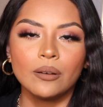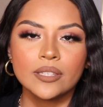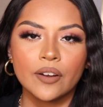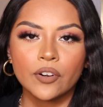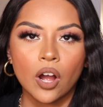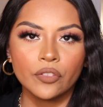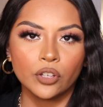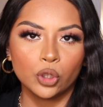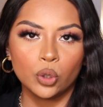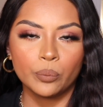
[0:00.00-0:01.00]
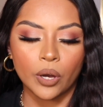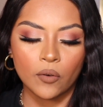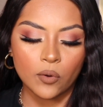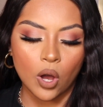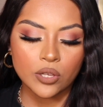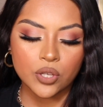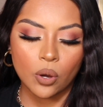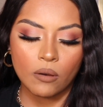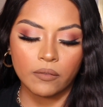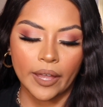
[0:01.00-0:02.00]
I was never on the loop of also
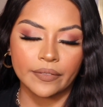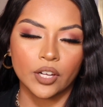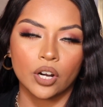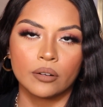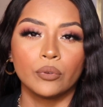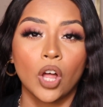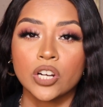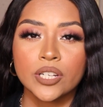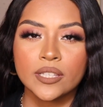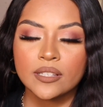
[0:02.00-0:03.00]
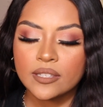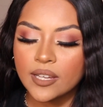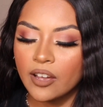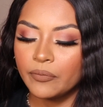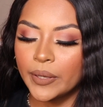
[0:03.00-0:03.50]
of like their launches and stuff,